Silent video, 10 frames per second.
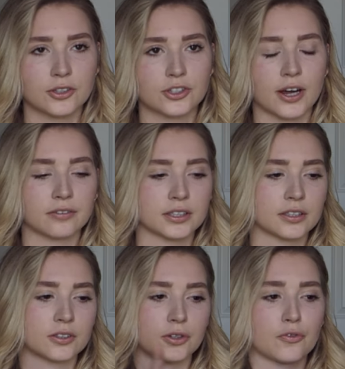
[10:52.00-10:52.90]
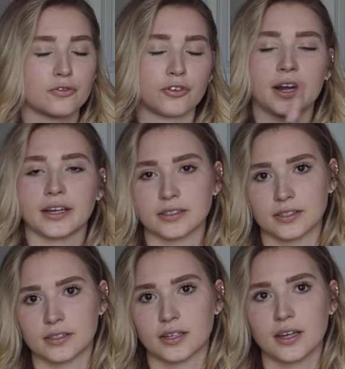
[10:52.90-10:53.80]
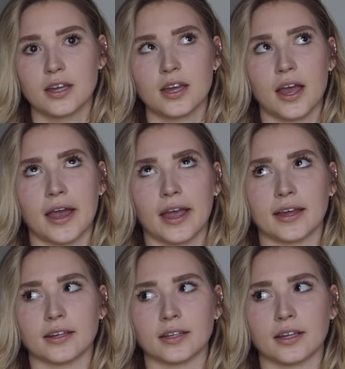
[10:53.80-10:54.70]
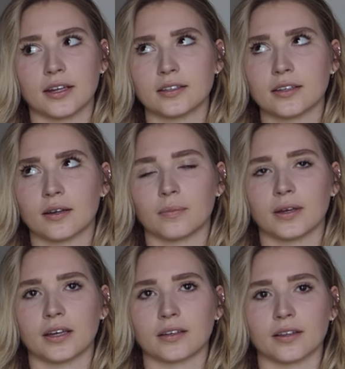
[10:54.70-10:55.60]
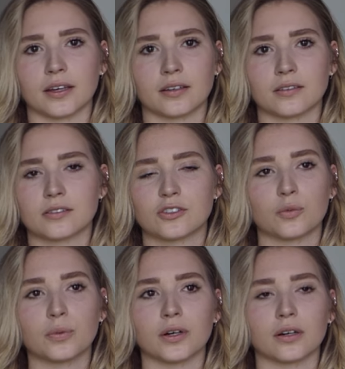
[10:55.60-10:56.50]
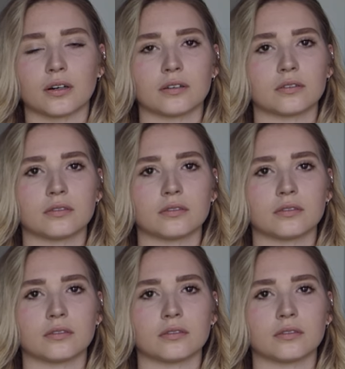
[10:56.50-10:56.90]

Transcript: traveling through France, and it ended up being like super